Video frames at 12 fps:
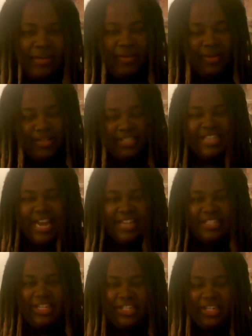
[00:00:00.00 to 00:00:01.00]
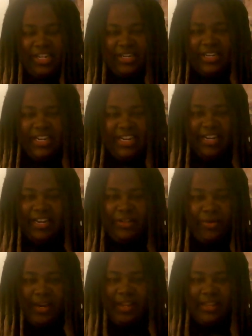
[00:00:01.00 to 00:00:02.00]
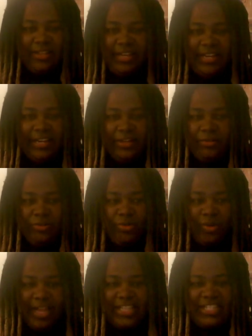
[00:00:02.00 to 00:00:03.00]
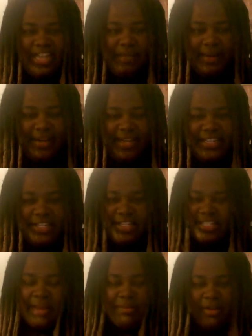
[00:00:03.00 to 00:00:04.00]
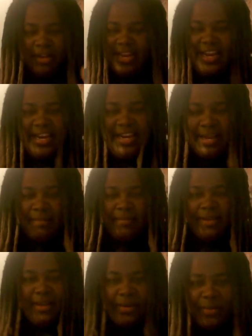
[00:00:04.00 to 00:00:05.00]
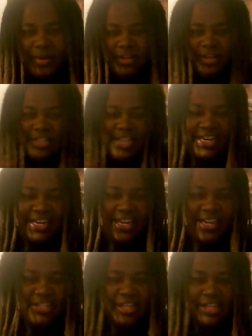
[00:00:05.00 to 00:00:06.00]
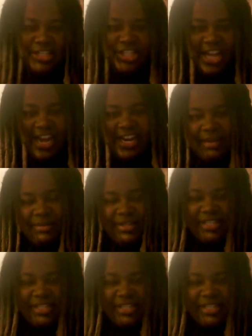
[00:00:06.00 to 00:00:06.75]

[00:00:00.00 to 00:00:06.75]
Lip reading: is a tactician. He didn't do a lot of sloppiness. He just kept on hitting him with good techniques, sliding him to the